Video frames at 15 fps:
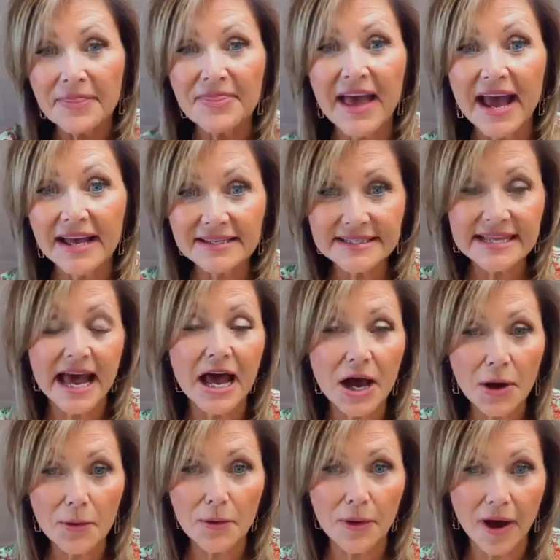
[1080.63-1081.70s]
But that's
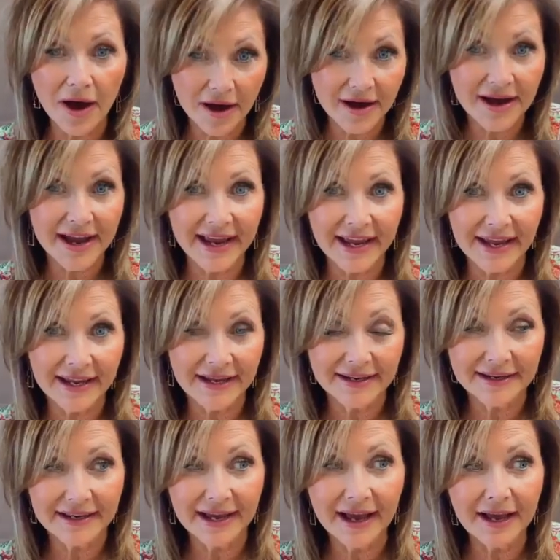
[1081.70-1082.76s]
how I
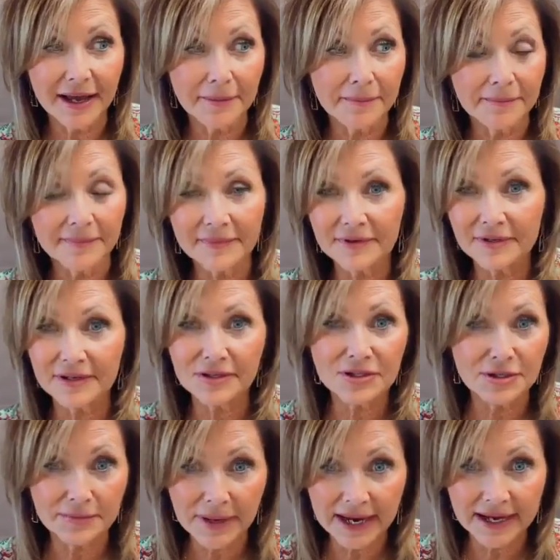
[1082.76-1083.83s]

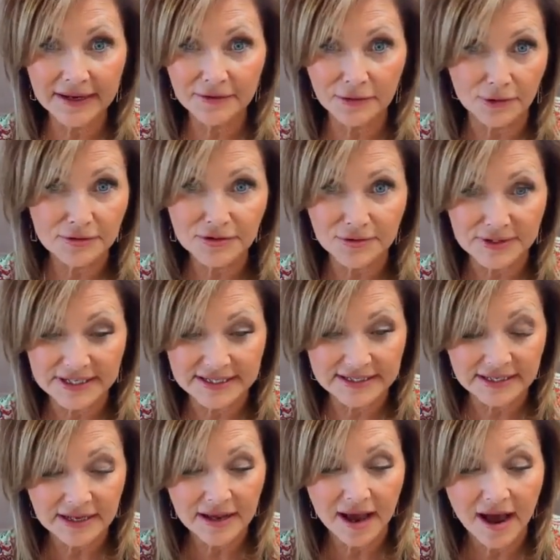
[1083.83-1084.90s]
do my
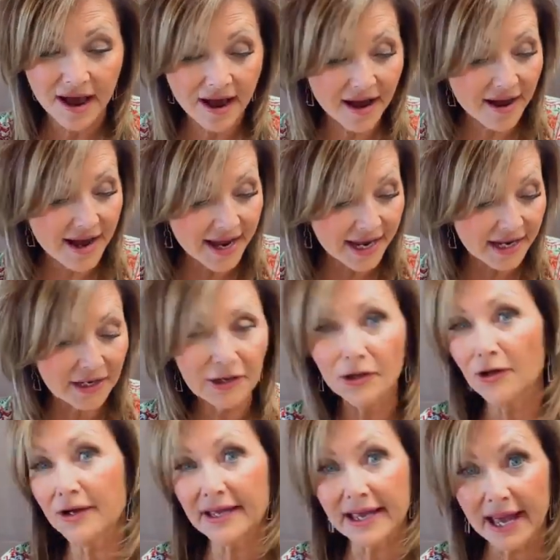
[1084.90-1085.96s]
groceries. I
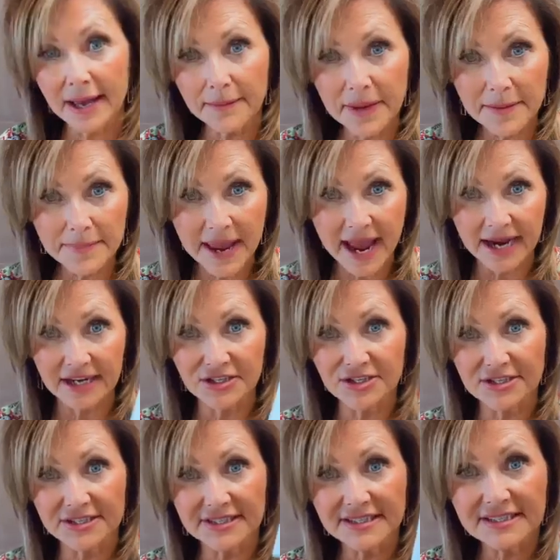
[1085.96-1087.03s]
look at my
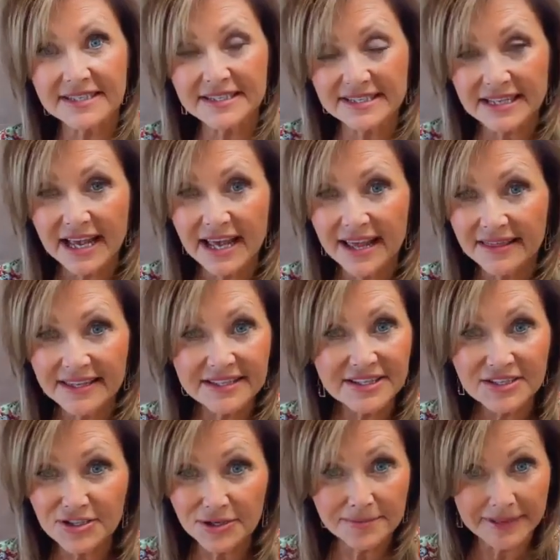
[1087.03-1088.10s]
packages. This
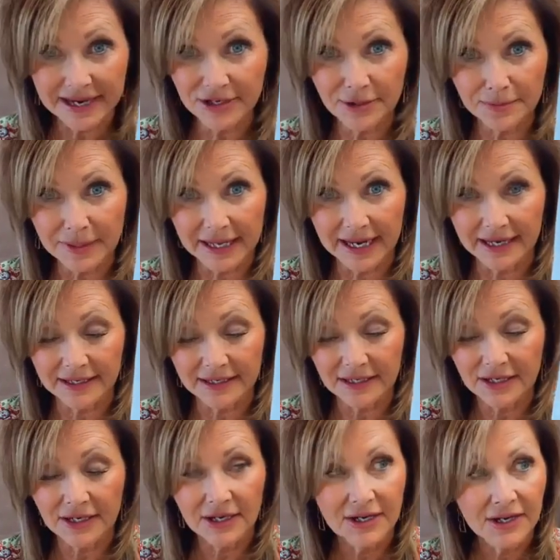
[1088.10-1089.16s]
is your menu
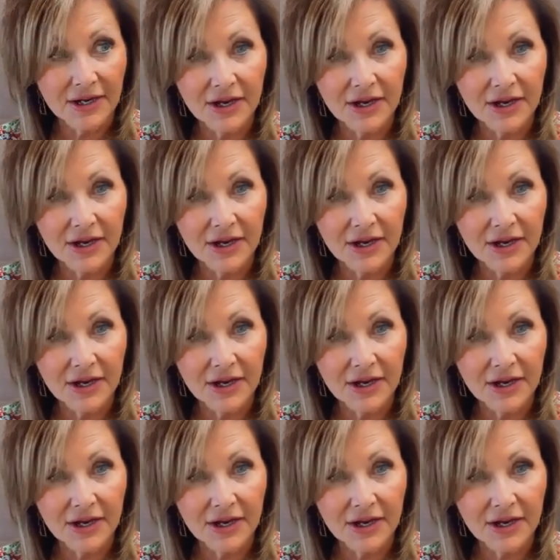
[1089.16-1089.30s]
plan.